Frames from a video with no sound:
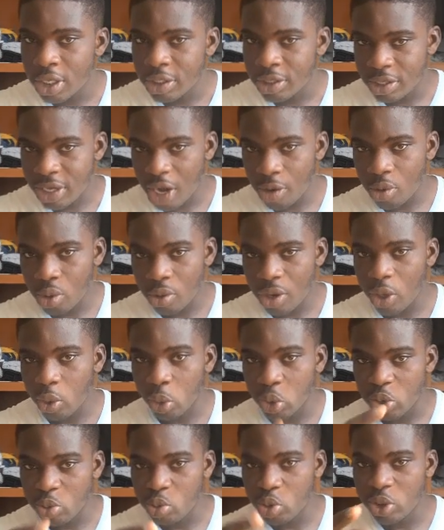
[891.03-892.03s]
That required
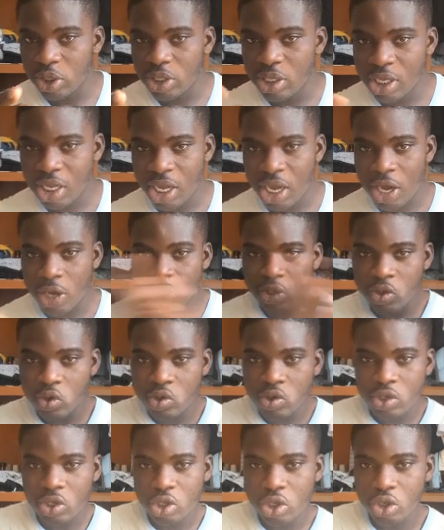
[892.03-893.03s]
contribution
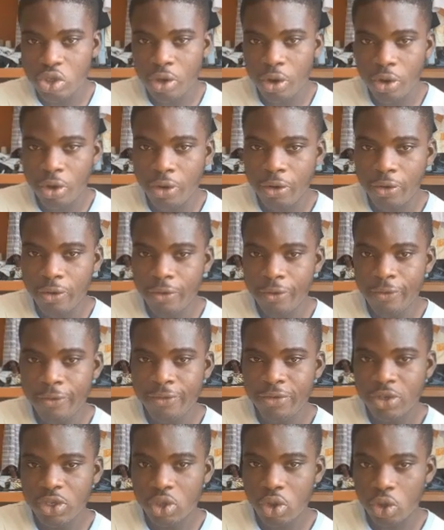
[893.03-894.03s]
cancels your
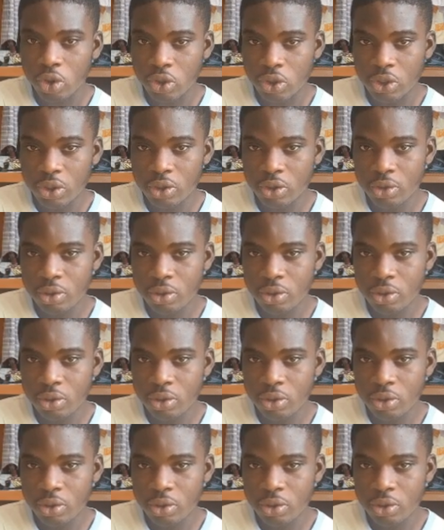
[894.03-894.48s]
fixed cost.